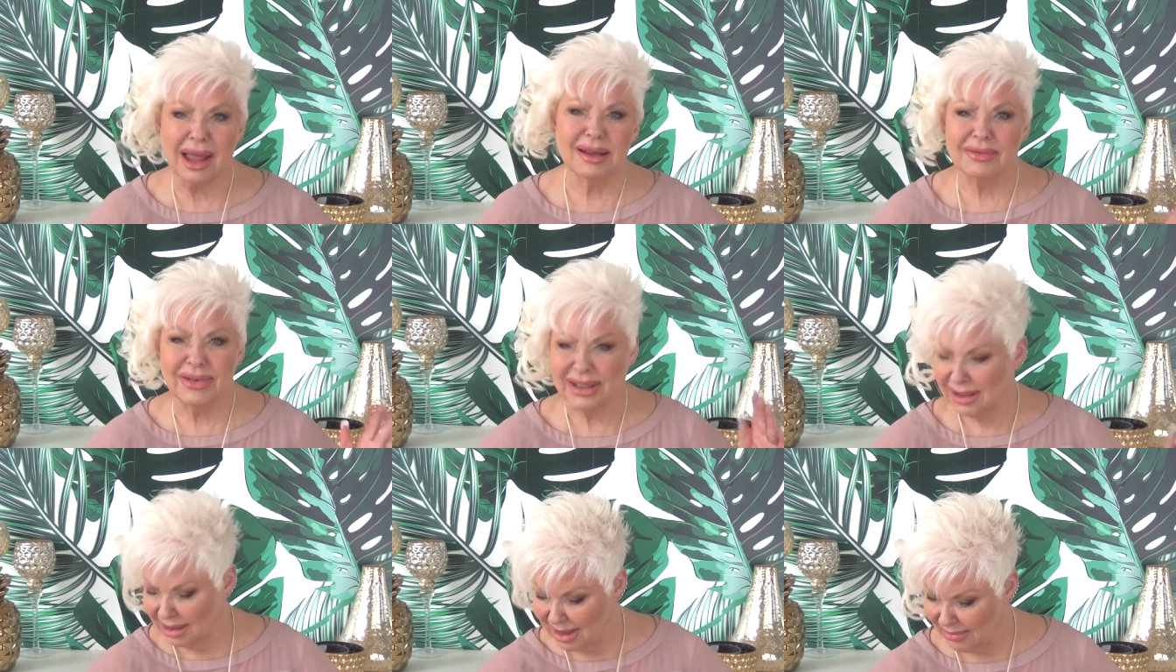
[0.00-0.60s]
love
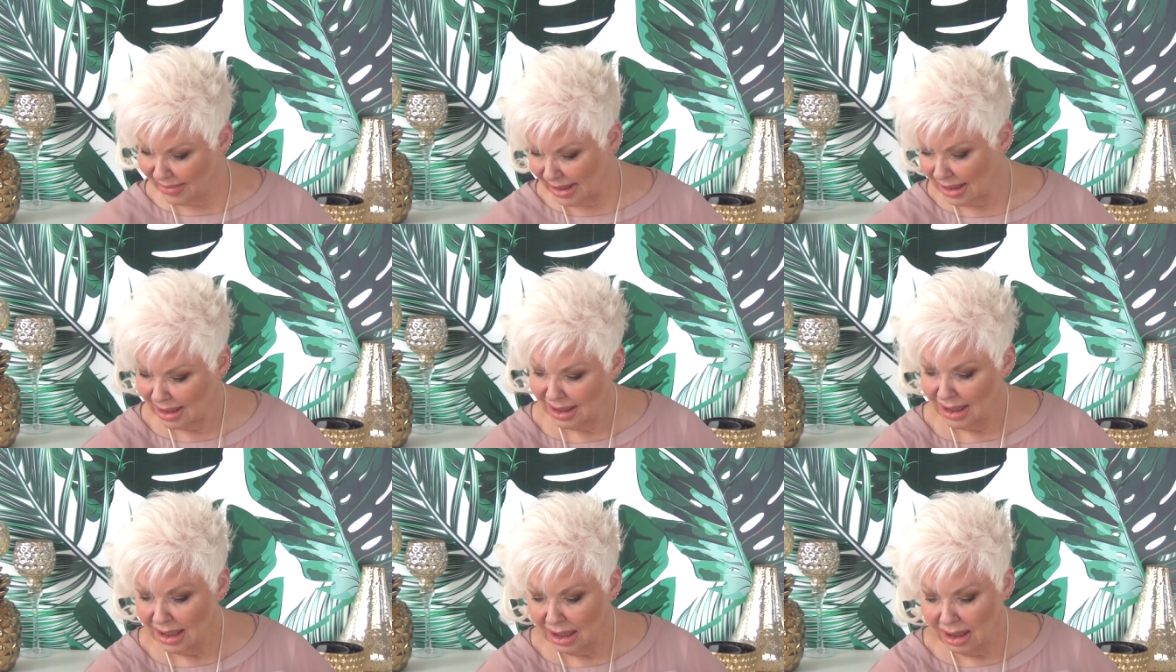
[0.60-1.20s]
it, love it.
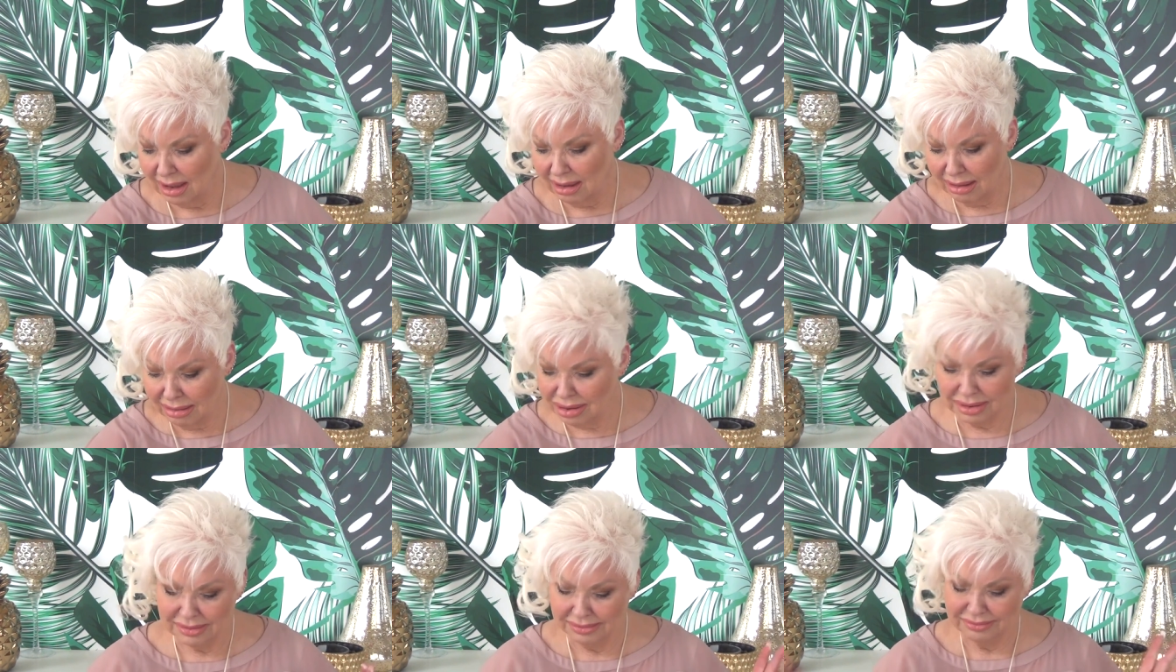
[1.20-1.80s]

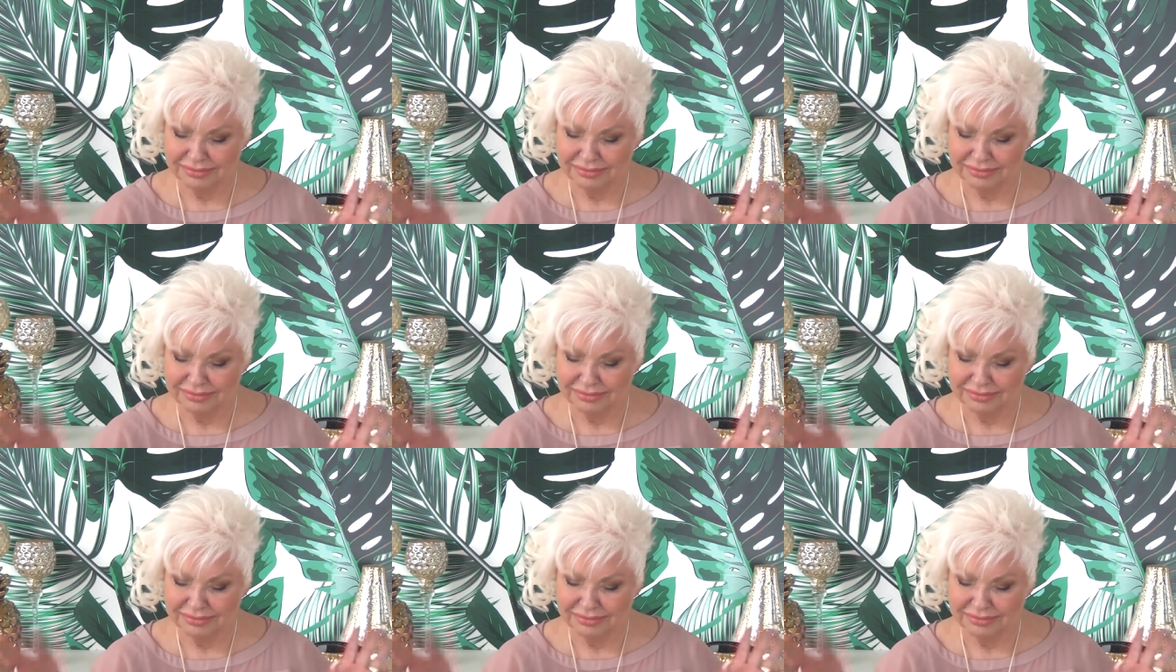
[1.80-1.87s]
Ooh.